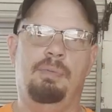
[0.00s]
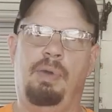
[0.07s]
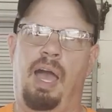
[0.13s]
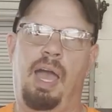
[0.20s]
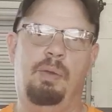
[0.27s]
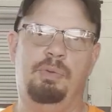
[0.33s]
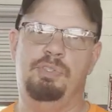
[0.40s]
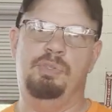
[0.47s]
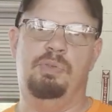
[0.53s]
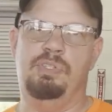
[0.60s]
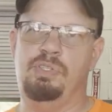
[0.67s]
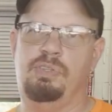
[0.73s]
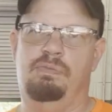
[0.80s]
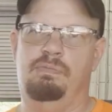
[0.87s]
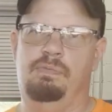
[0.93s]
I would do
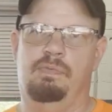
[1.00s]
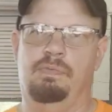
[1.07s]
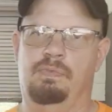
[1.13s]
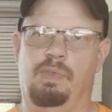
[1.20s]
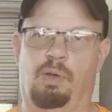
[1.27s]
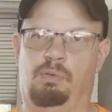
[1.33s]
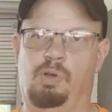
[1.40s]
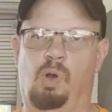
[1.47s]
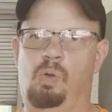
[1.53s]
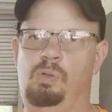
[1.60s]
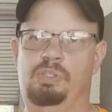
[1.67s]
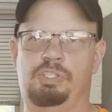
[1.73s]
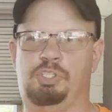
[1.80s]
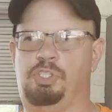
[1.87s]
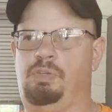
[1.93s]
this, the
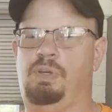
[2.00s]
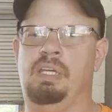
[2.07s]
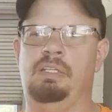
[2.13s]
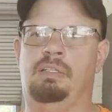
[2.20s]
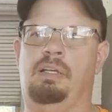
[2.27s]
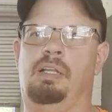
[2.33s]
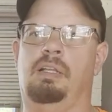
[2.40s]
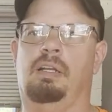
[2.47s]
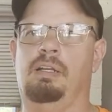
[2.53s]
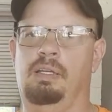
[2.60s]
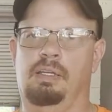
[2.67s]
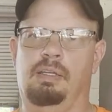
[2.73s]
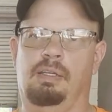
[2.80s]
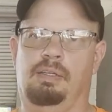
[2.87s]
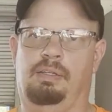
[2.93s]
goldish green color
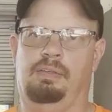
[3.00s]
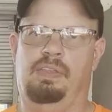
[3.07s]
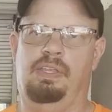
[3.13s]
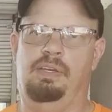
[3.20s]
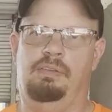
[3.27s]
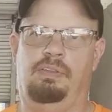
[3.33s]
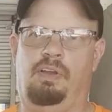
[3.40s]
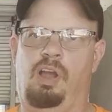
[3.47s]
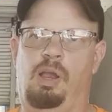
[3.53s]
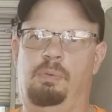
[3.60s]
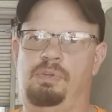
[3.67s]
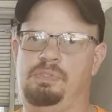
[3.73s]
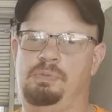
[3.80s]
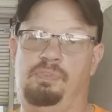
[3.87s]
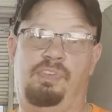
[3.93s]
that the car
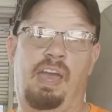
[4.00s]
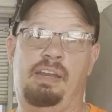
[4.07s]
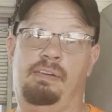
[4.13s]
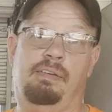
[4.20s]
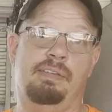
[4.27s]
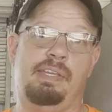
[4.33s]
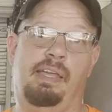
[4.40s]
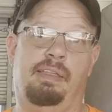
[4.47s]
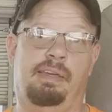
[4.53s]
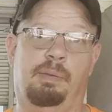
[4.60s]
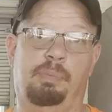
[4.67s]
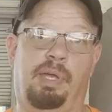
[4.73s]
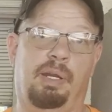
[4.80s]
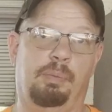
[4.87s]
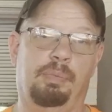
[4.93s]
was from the factory because I like it
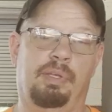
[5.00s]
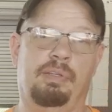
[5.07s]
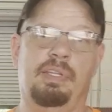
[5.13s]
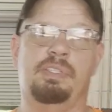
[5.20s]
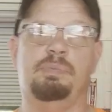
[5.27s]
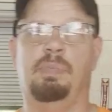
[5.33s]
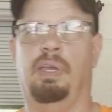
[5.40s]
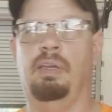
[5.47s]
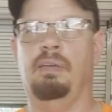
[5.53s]
better, but it's me.